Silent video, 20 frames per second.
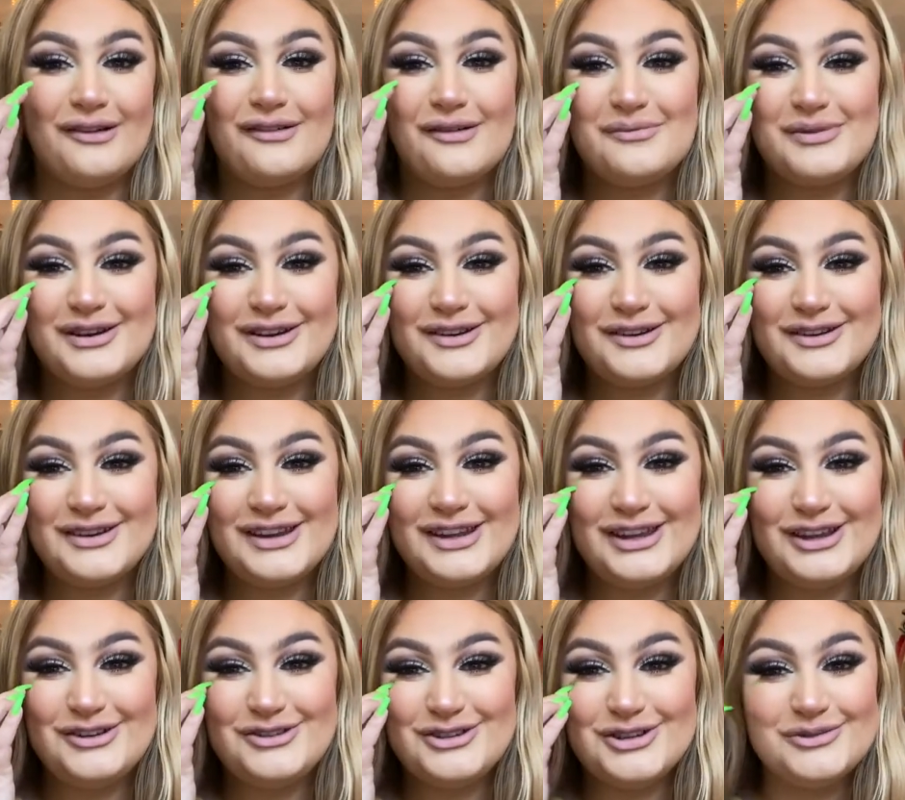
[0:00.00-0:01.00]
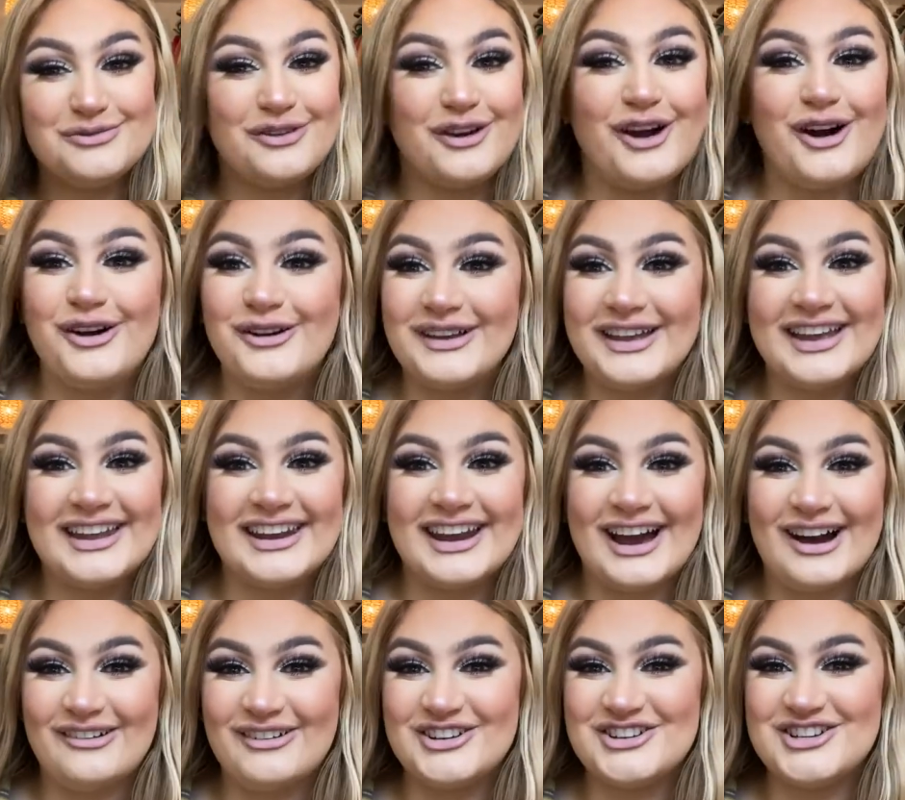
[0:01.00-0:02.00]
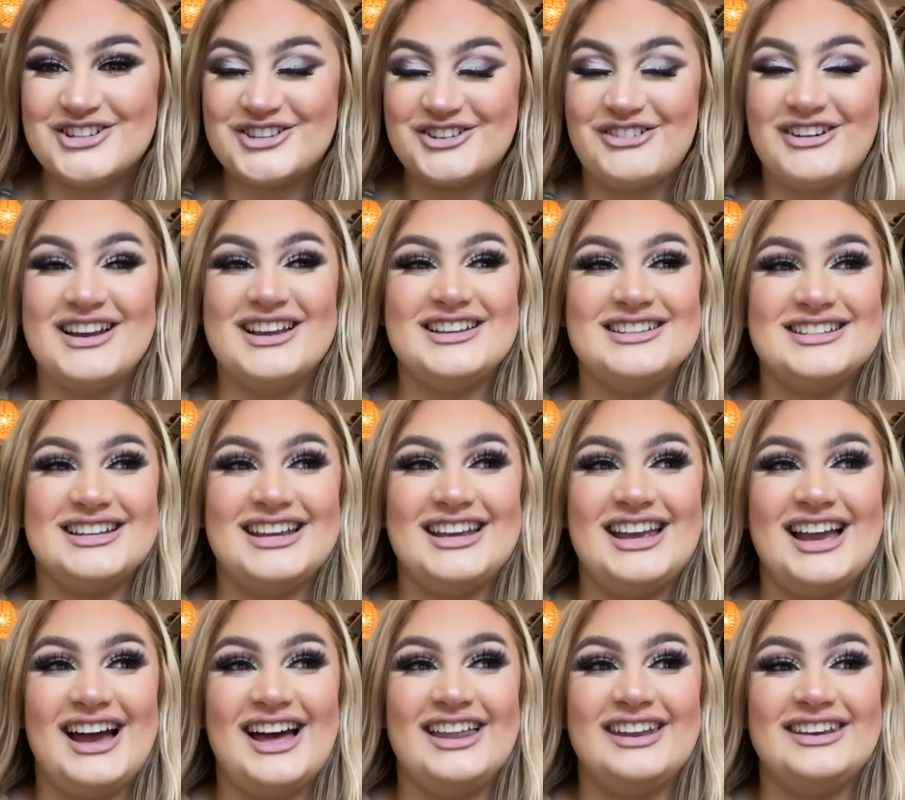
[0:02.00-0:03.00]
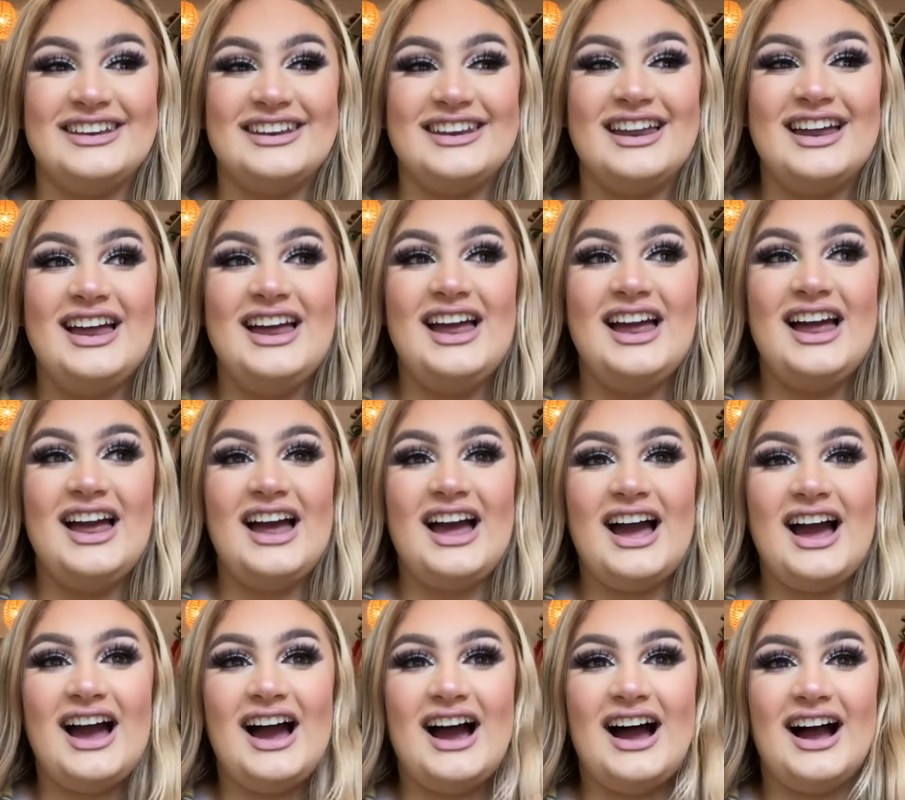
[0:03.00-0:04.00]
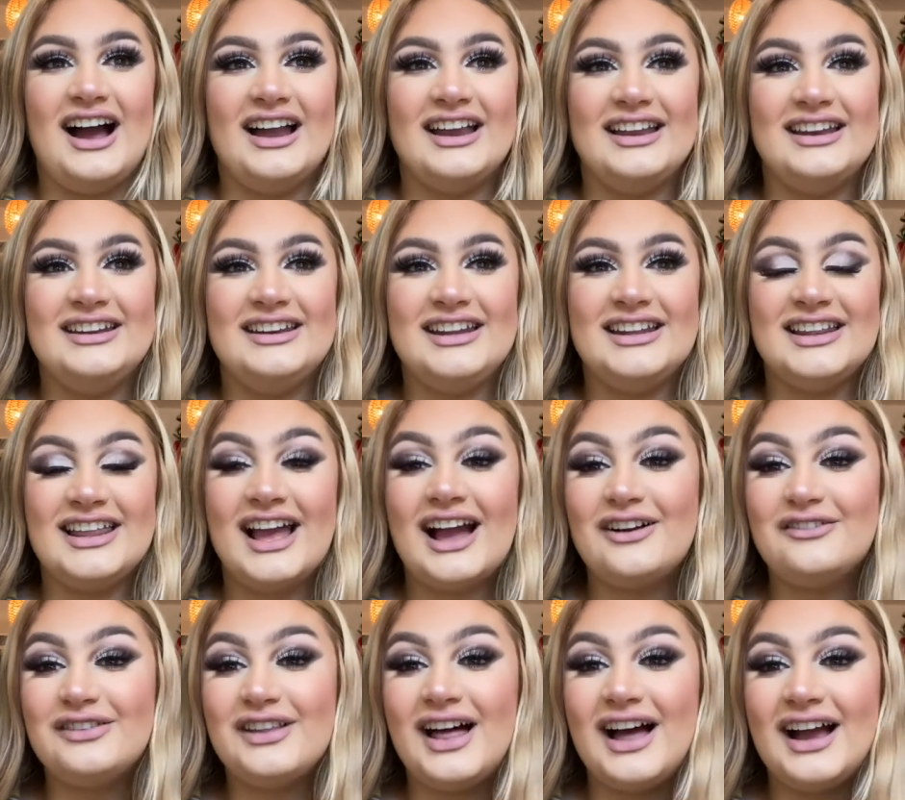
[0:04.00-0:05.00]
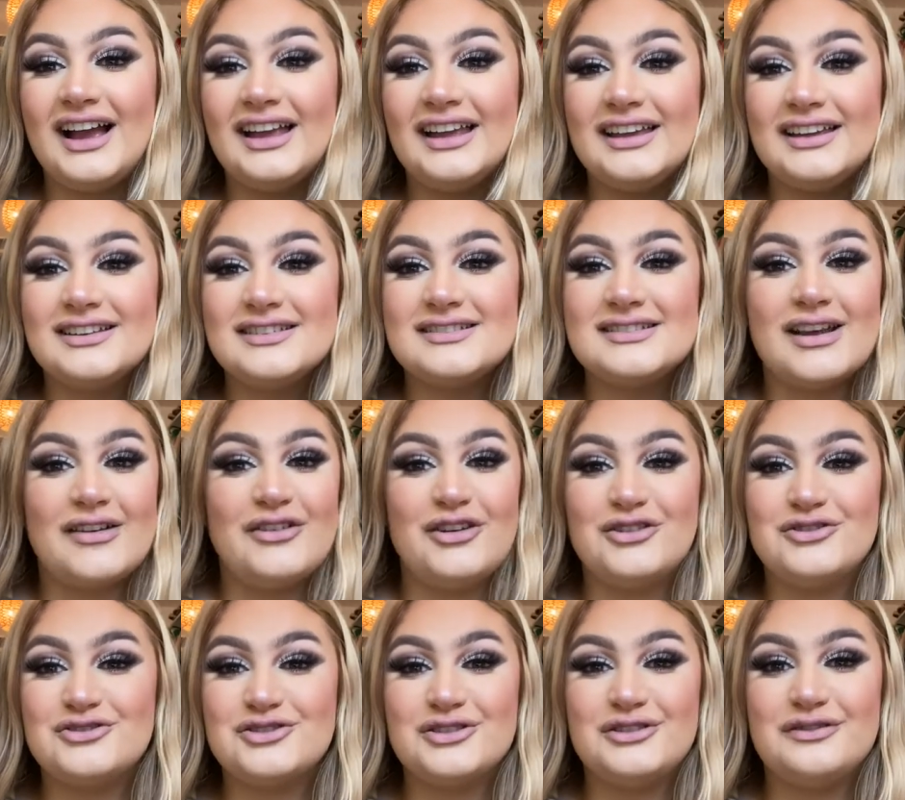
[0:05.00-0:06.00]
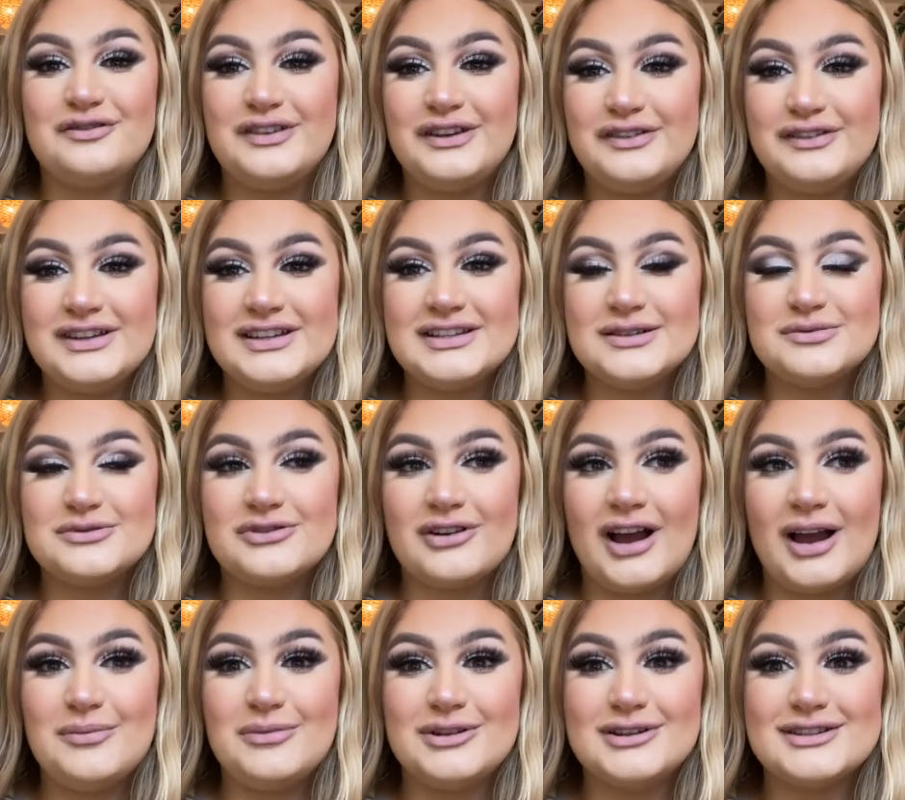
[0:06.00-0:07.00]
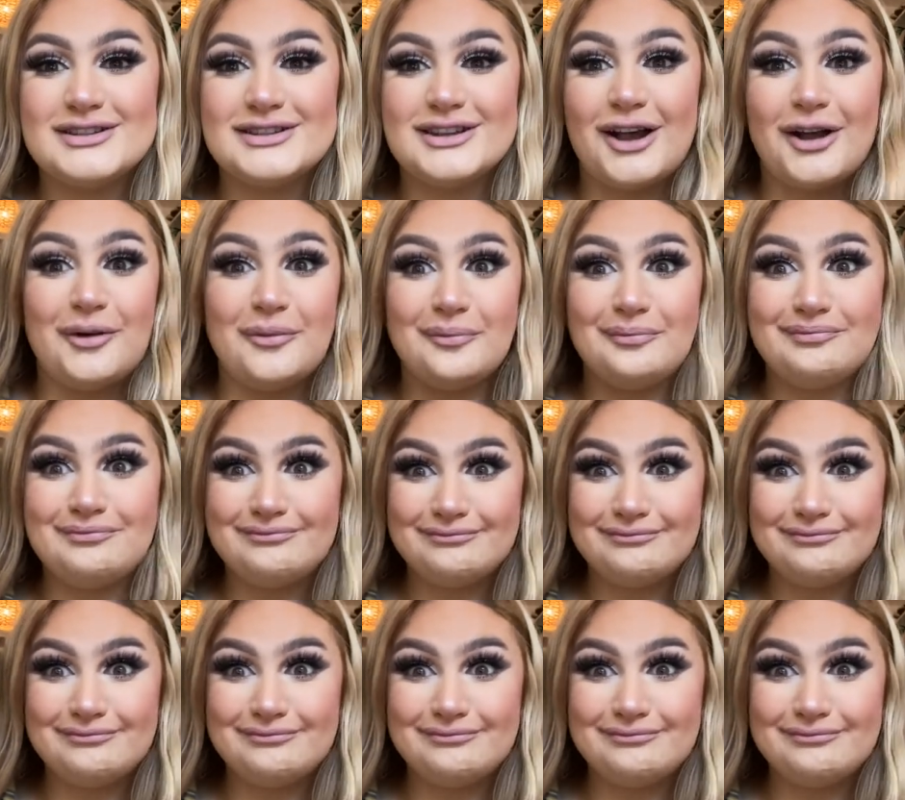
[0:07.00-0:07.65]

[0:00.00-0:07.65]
I've been on YouTube for a whole year now, which is crazy, and I nearly have like 750 subscribers, so.